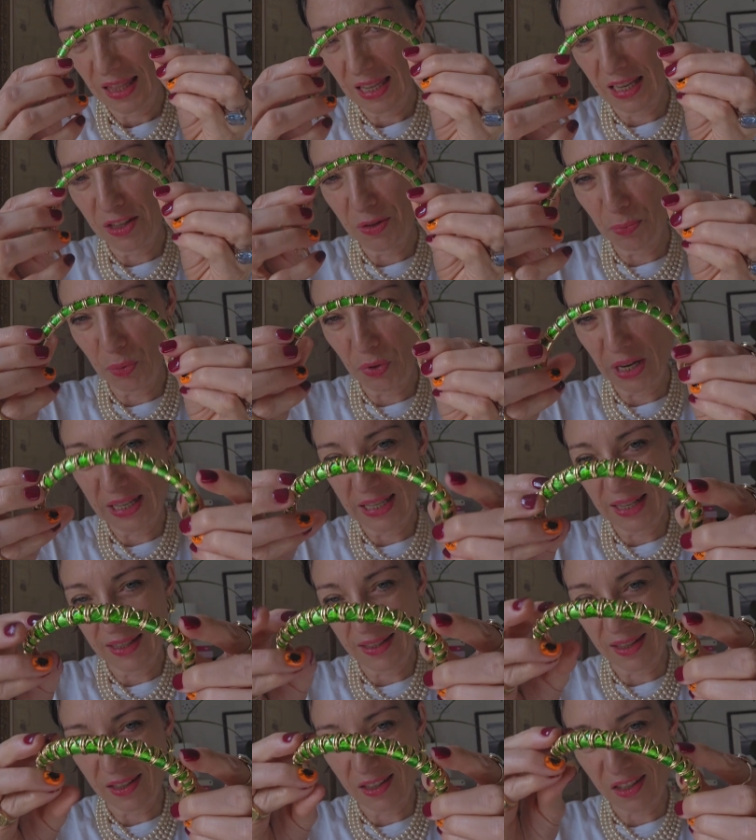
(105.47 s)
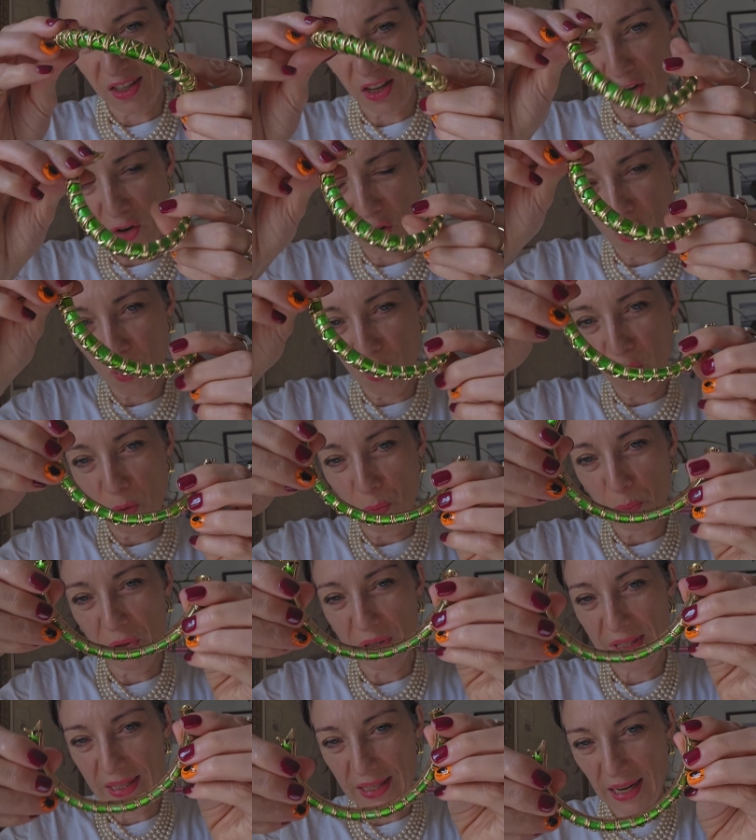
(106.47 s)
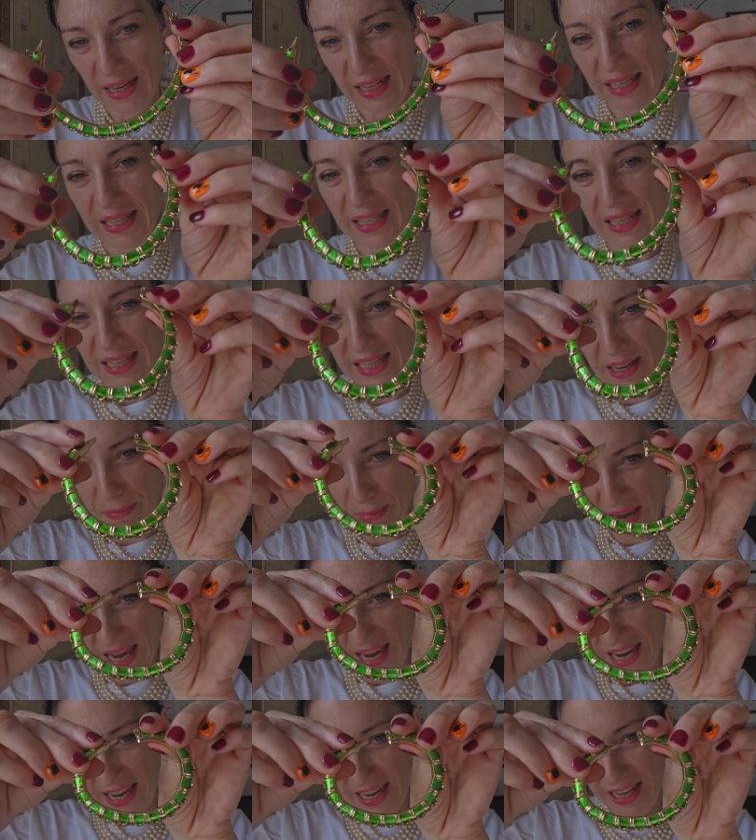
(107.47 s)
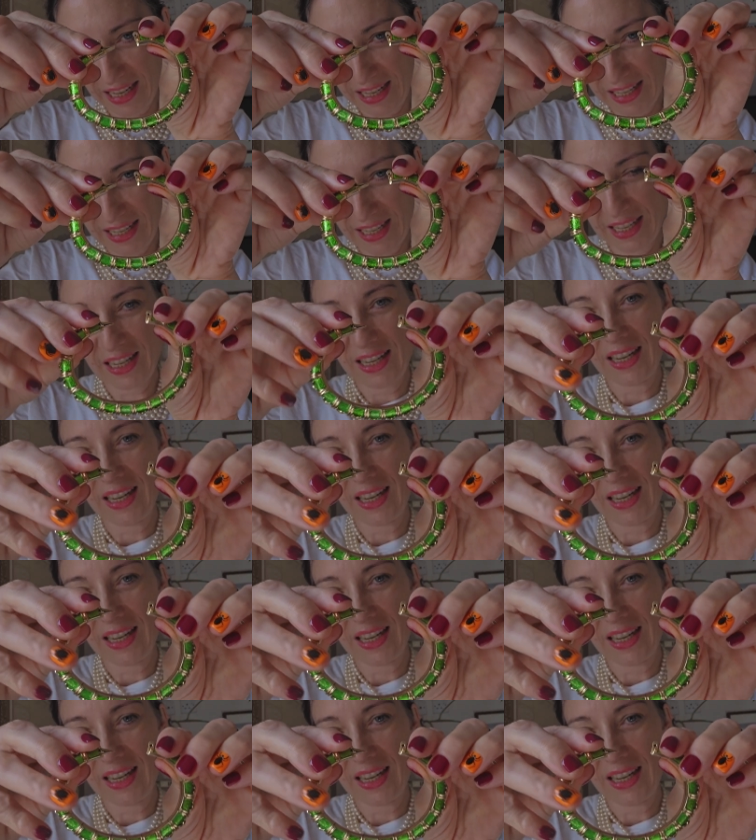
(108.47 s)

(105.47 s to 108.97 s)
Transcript: these bracelets are so precisely made